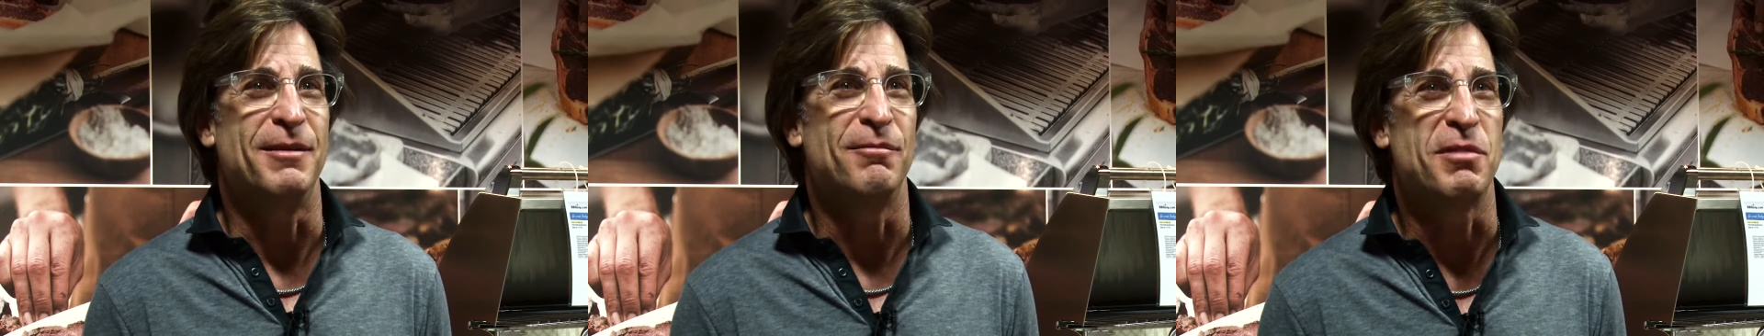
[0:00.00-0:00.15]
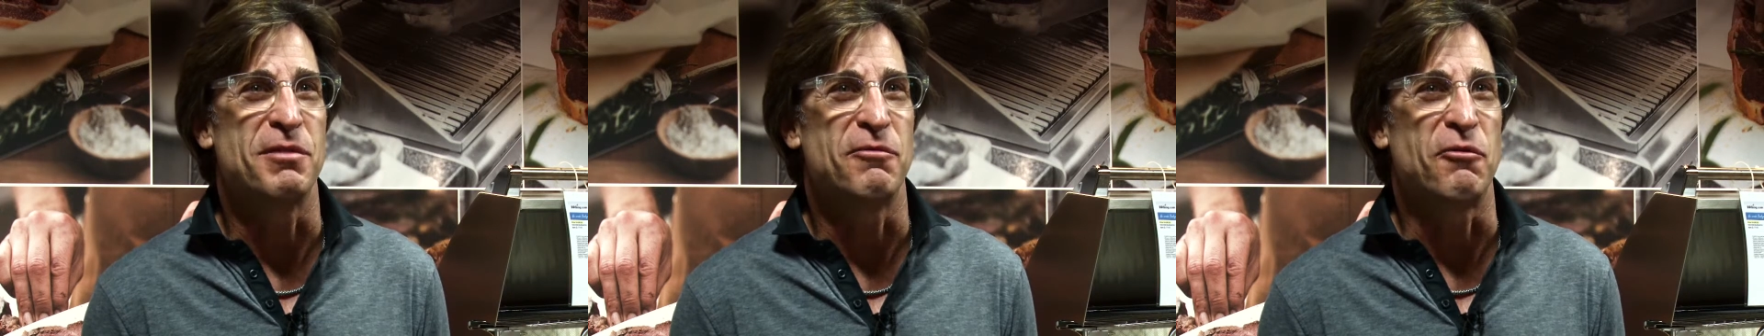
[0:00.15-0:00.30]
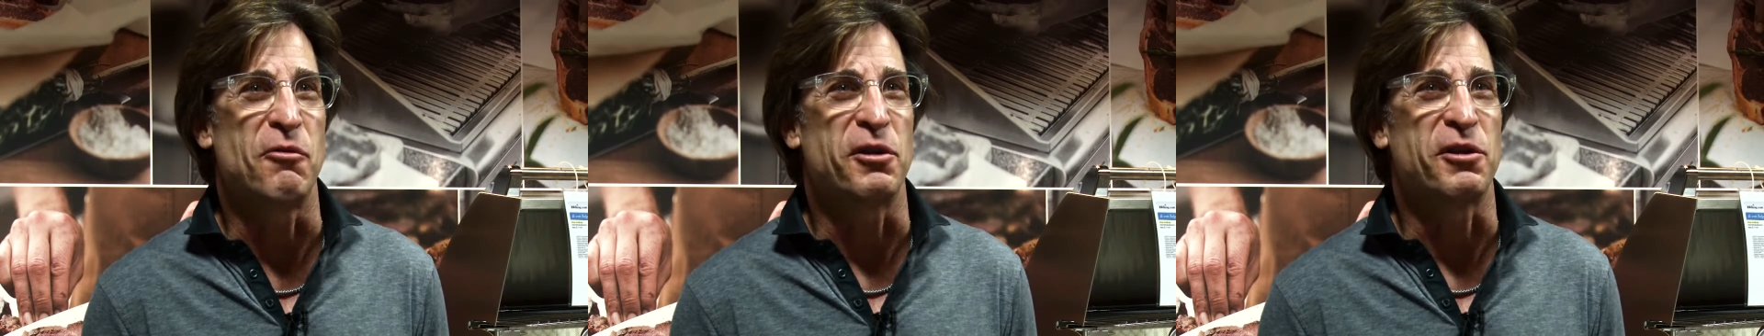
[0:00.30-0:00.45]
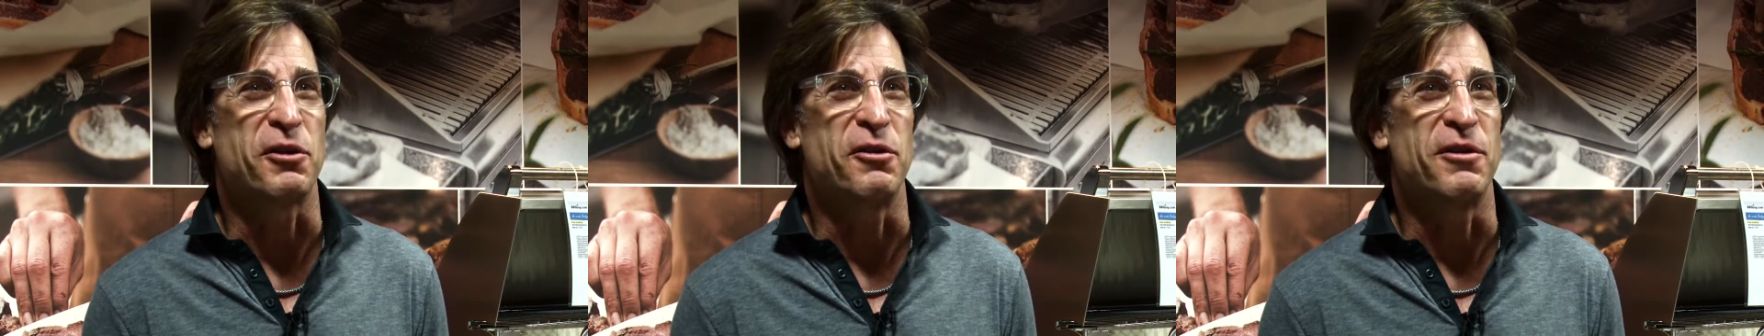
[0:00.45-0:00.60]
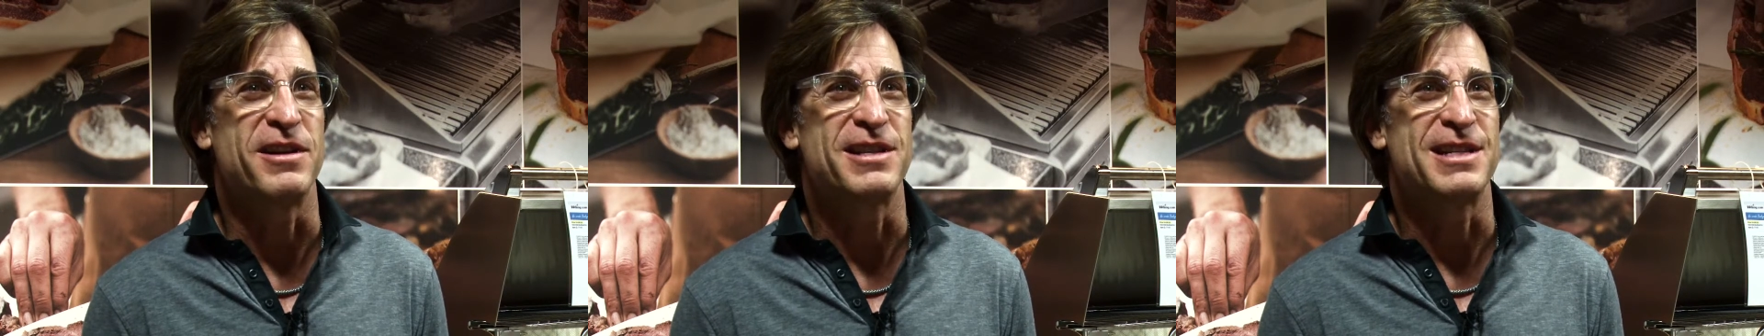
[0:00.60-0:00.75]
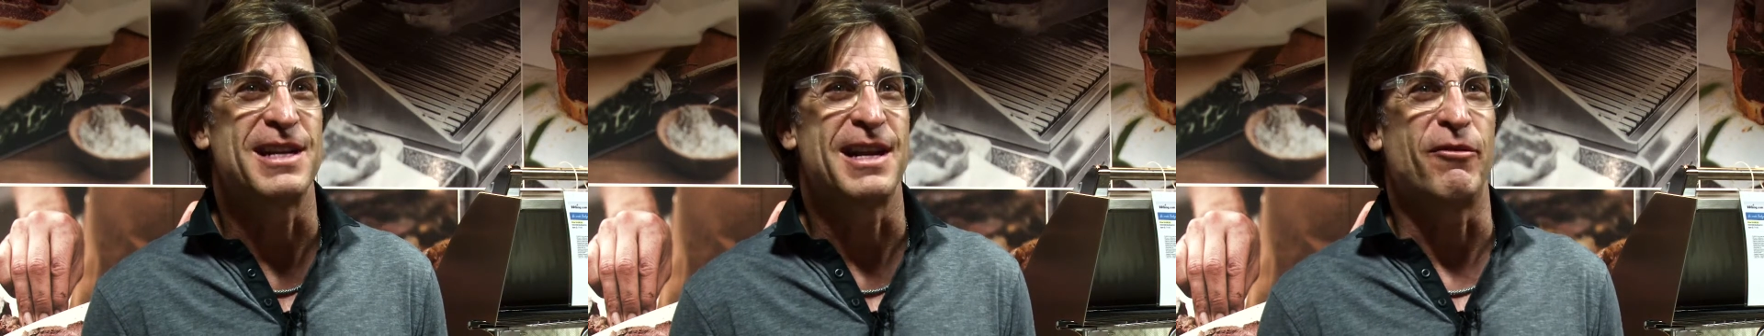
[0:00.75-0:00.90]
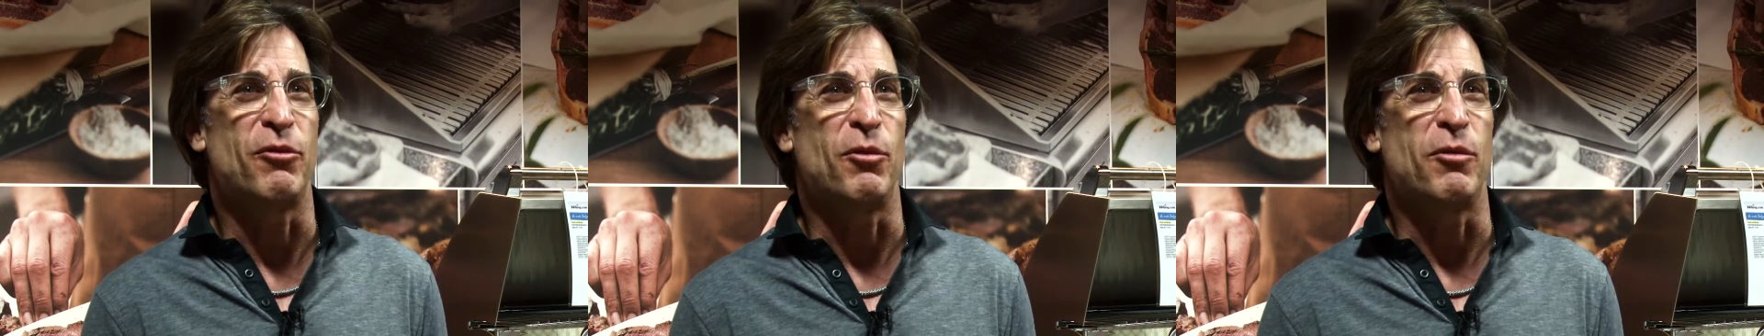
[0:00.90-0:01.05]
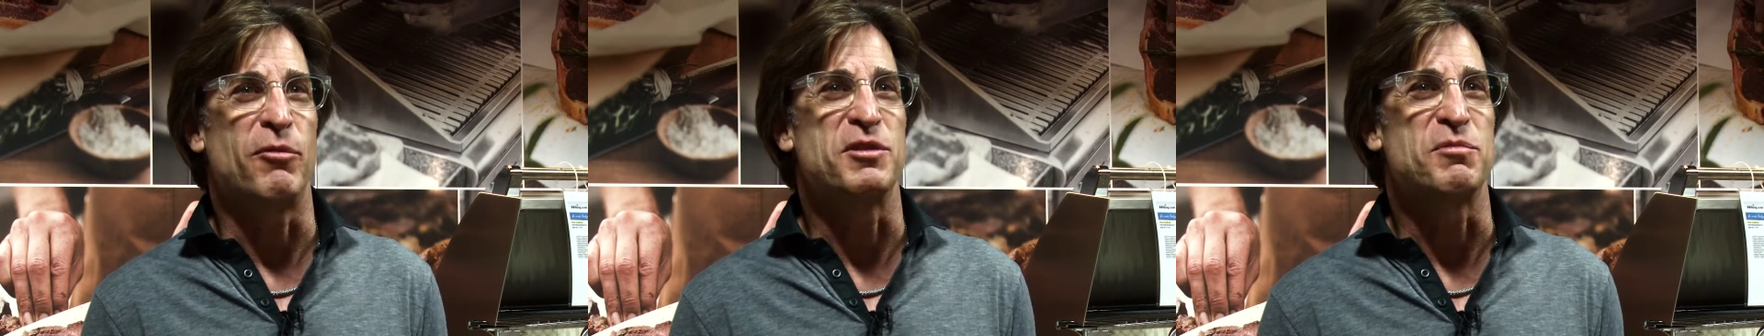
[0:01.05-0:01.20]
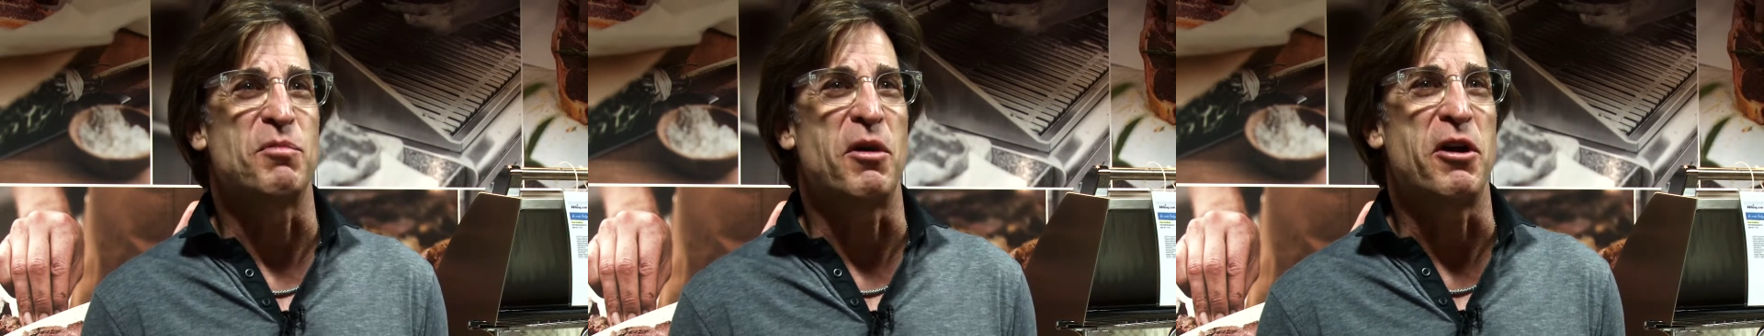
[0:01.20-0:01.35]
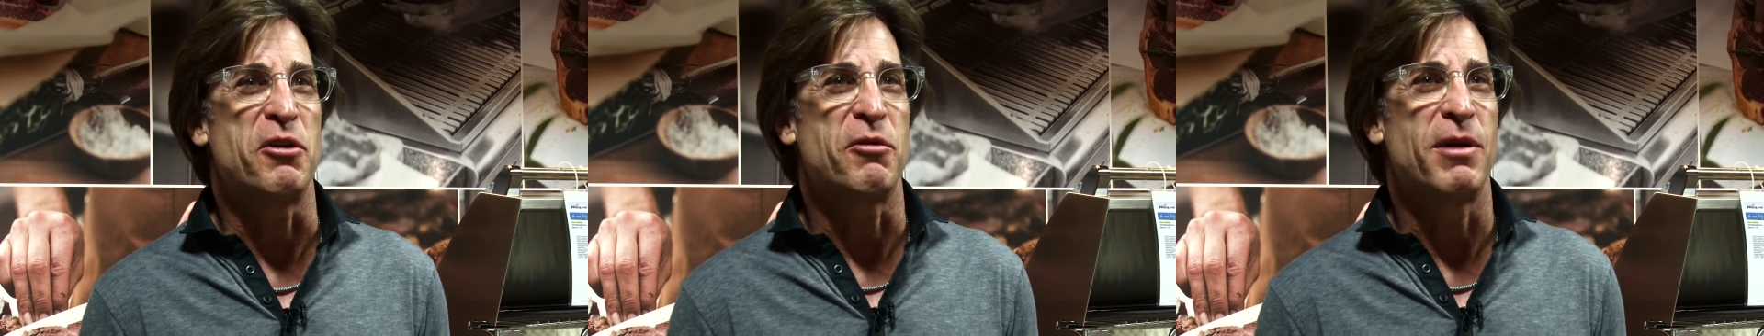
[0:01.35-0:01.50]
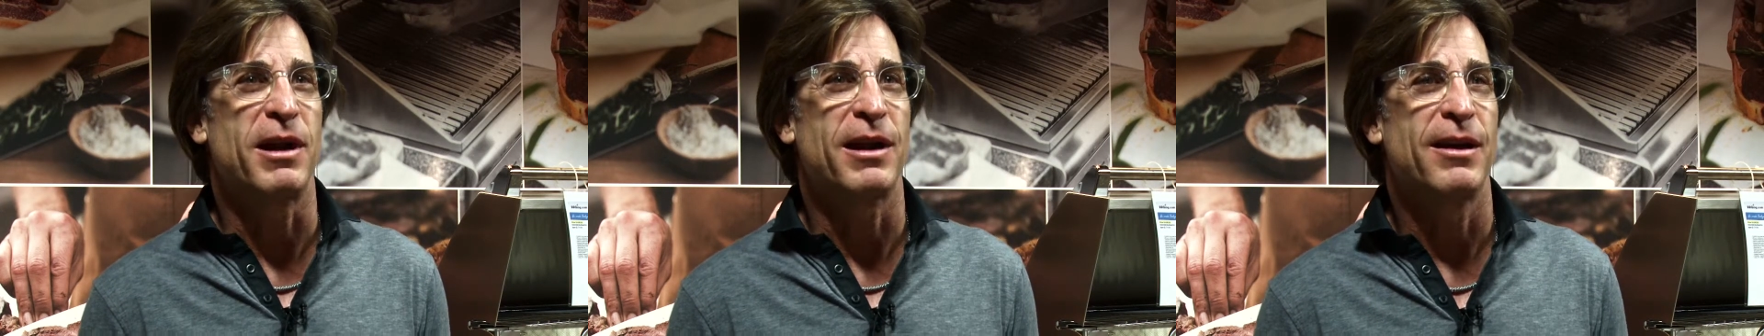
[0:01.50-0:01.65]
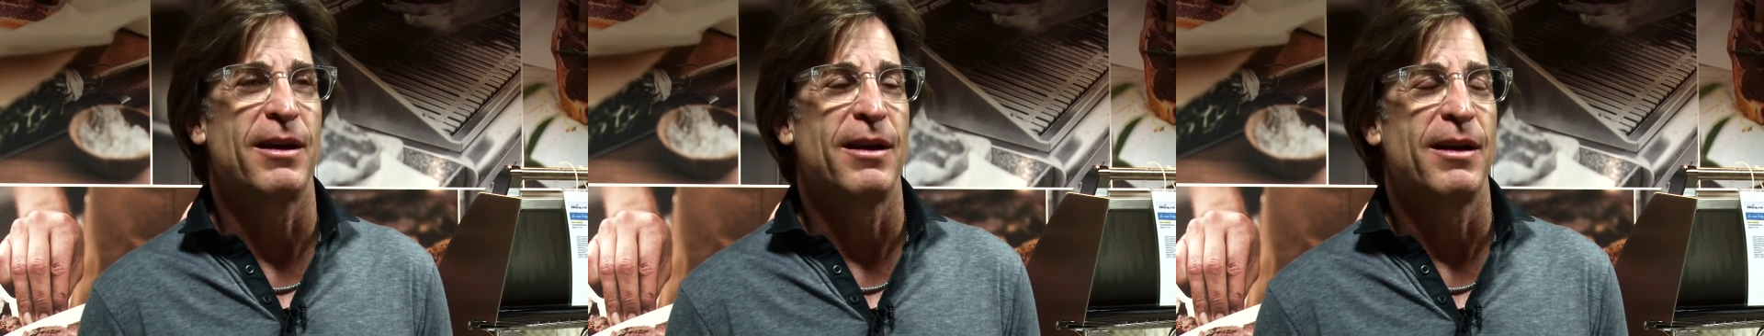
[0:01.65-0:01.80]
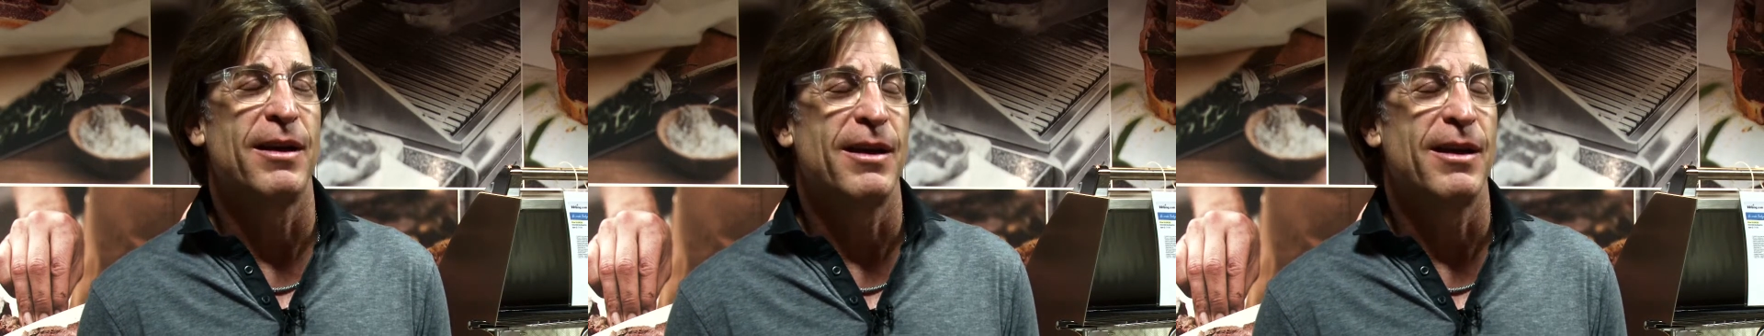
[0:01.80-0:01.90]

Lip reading: Before currency, everyone was bartering.